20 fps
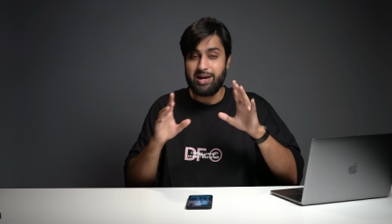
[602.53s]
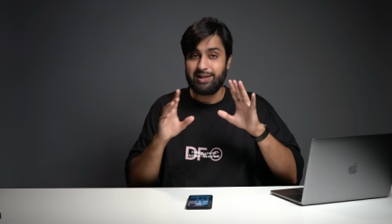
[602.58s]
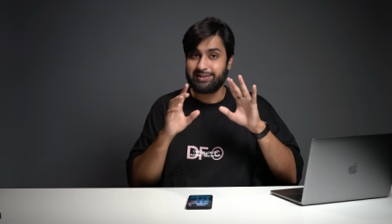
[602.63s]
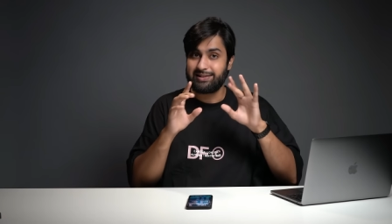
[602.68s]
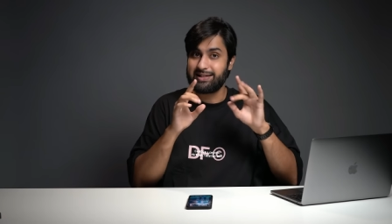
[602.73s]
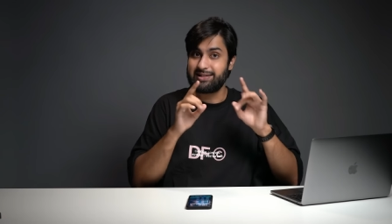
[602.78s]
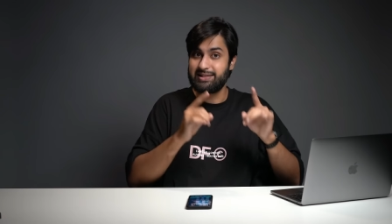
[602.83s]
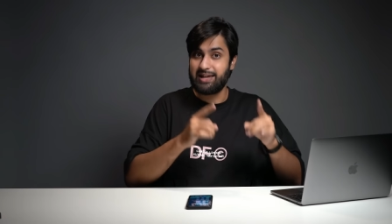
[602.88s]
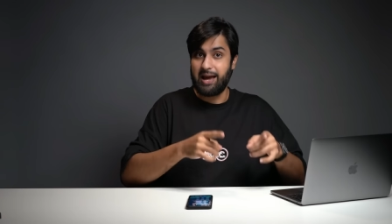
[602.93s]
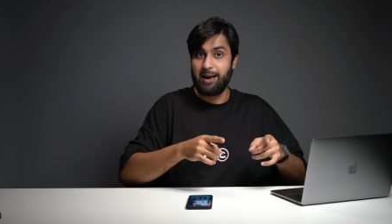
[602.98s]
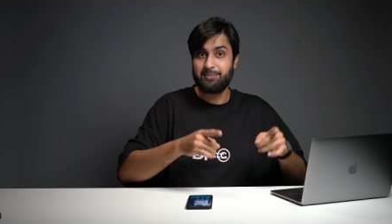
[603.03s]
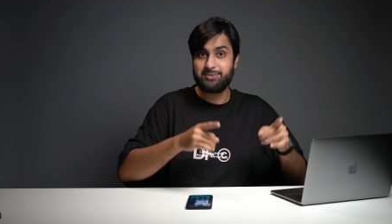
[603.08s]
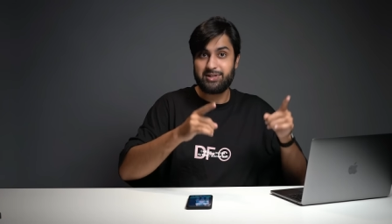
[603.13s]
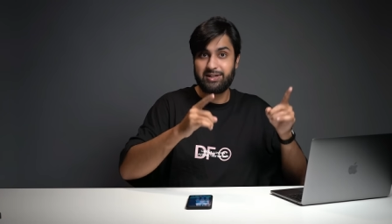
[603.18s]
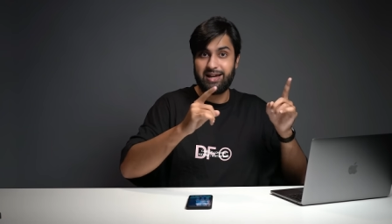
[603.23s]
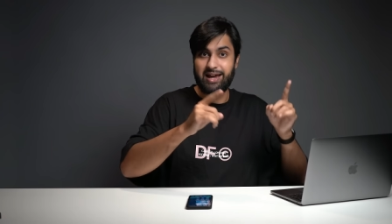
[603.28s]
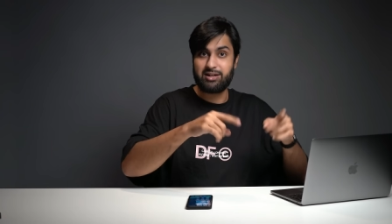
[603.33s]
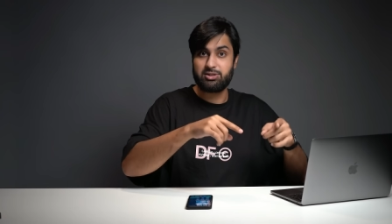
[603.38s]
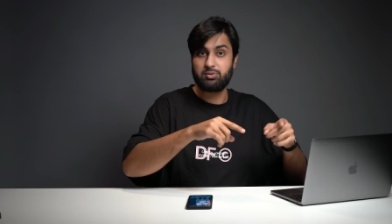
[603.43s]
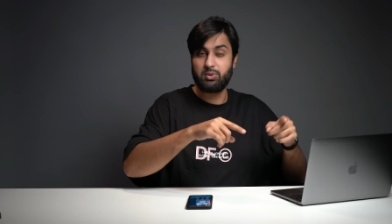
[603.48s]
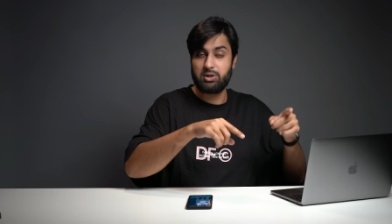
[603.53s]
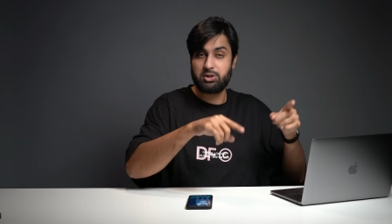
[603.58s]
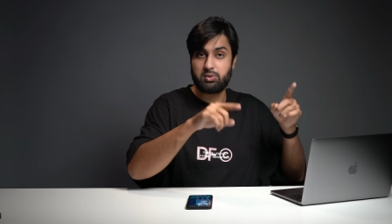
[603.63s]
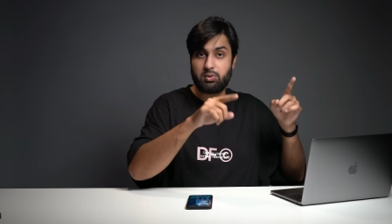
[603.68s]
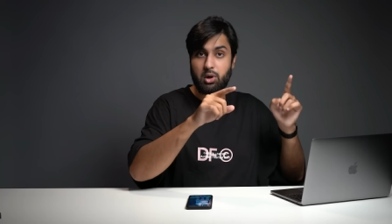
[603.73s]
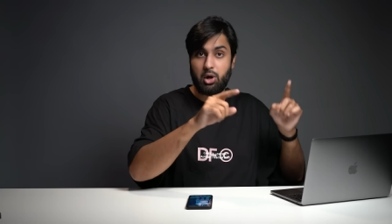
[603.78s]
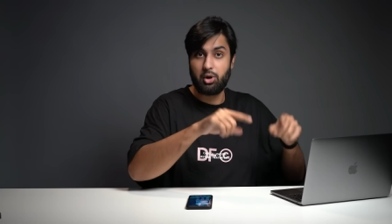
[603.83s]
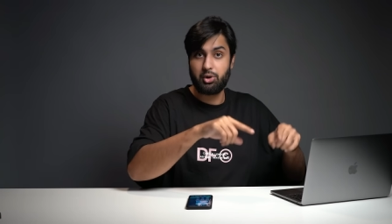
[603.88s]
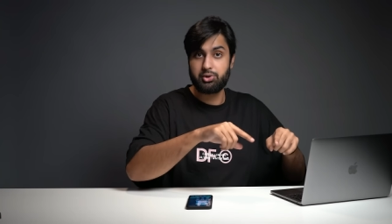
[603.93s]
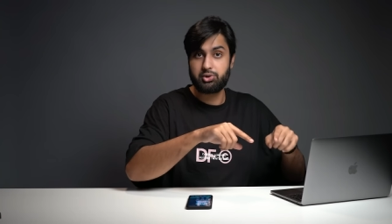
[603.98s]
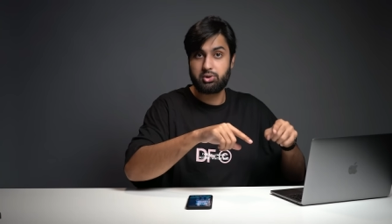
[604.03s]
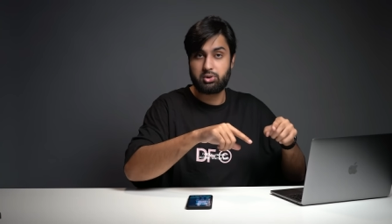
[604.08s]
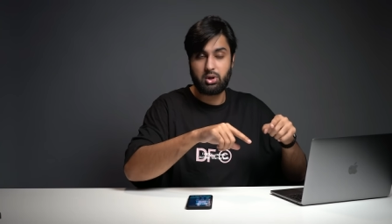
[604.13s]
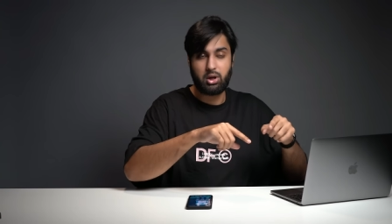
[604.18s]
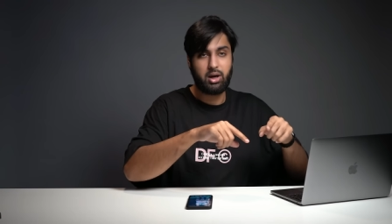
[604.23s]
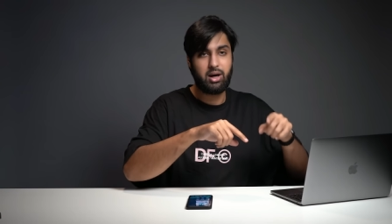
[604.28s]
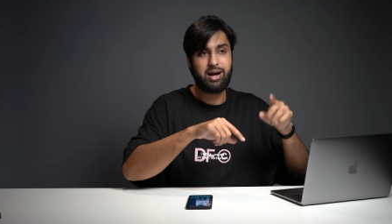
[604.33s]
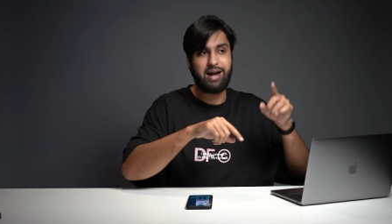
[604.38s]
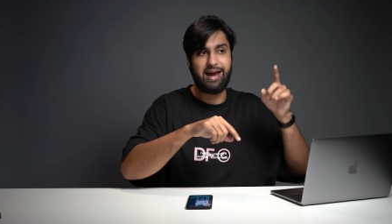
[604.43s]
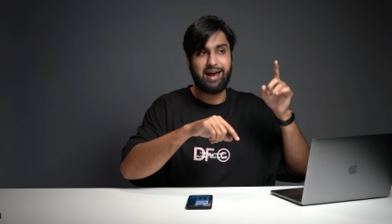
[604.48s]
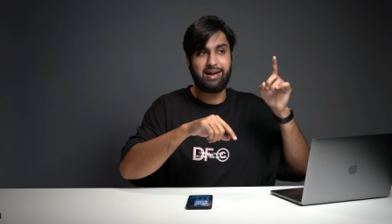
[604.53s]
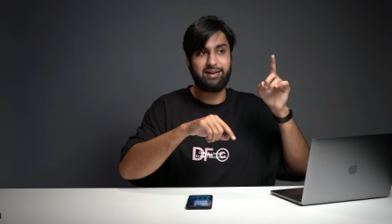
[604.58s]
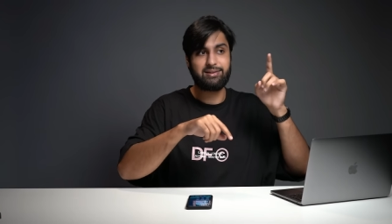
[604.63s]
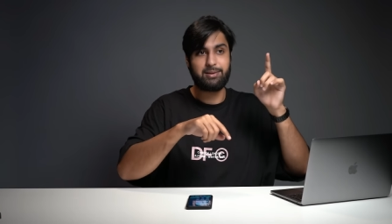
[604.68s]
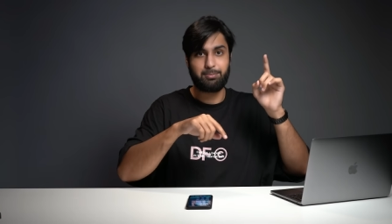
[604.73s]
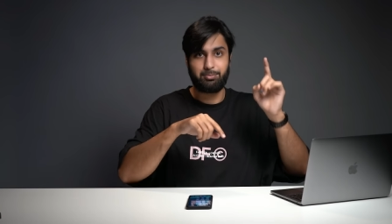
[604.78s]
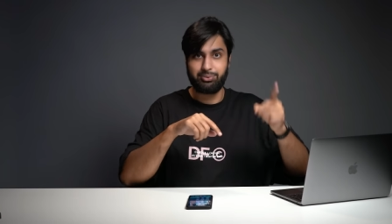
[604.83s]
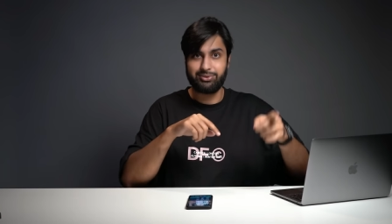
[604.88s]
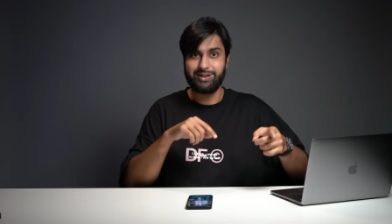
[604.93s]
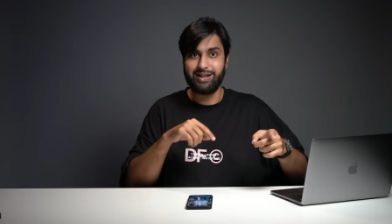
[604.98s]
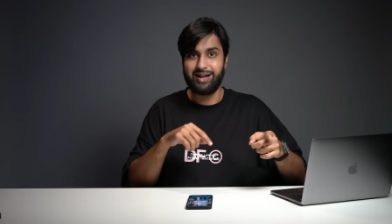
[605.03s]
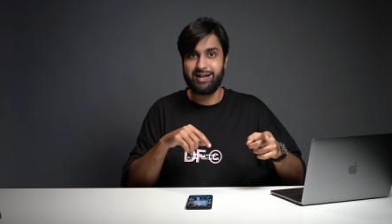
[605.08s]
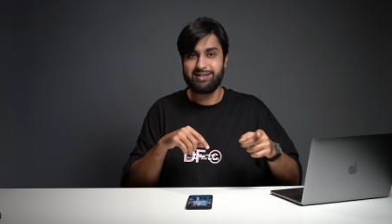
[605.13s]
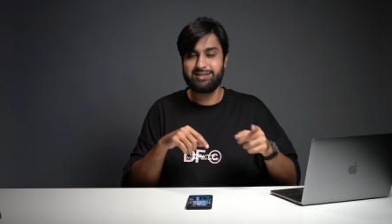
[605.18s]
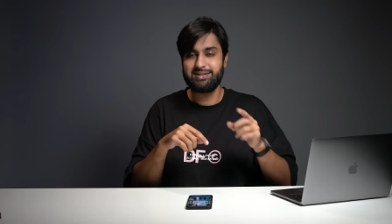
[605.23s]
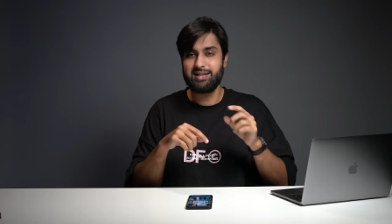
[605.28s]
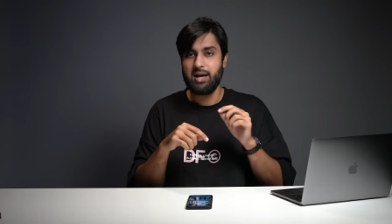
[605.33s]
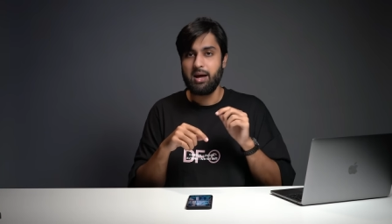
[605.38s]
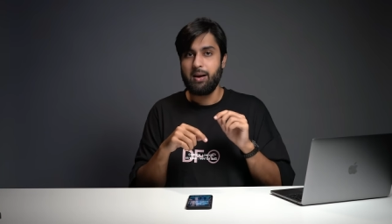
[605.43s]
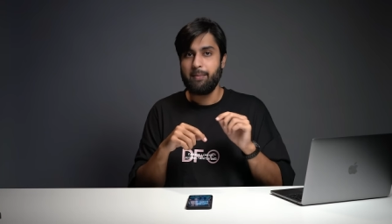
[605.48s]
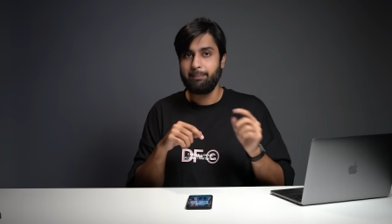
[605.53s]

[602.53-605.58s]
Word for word: The Samsung S22 Ultra and the Plus